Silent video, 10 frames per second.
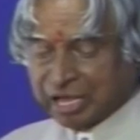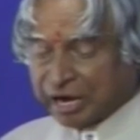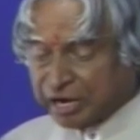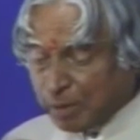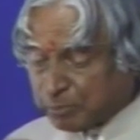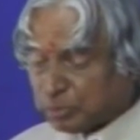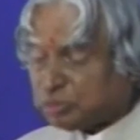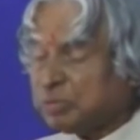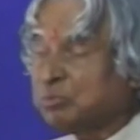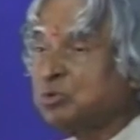and approached
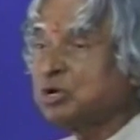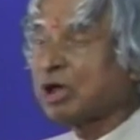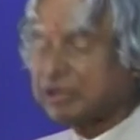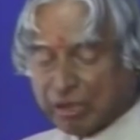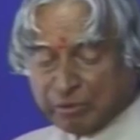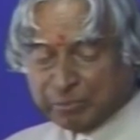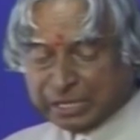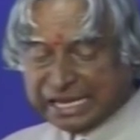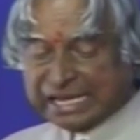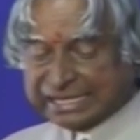the moon on November 8,
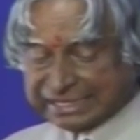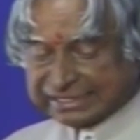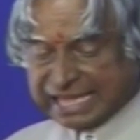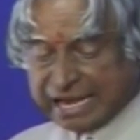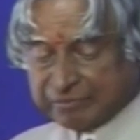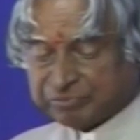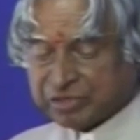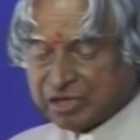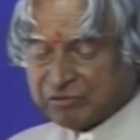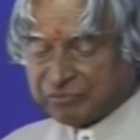I said,
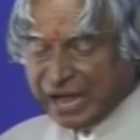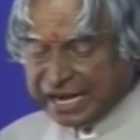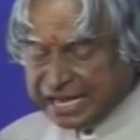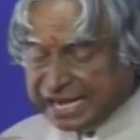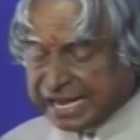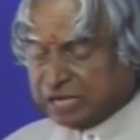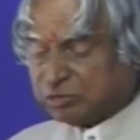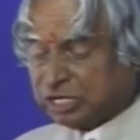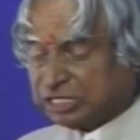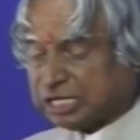fired again to
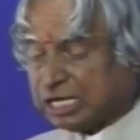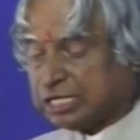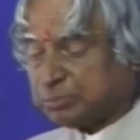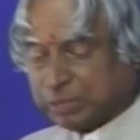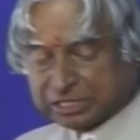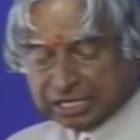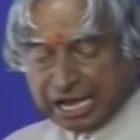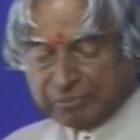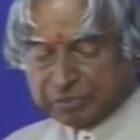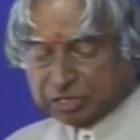insert the
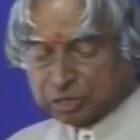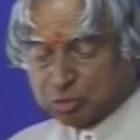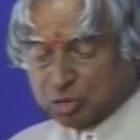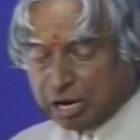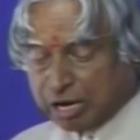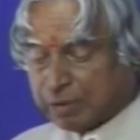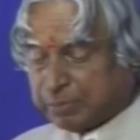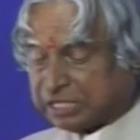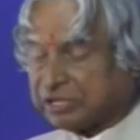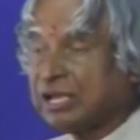spacecraft into lunar orbit.
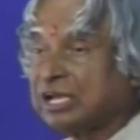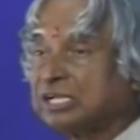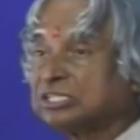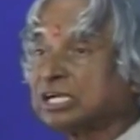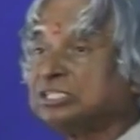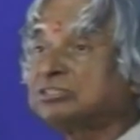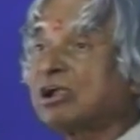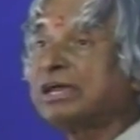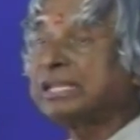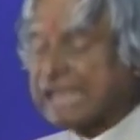
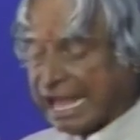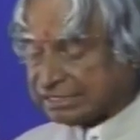Chandrayaan has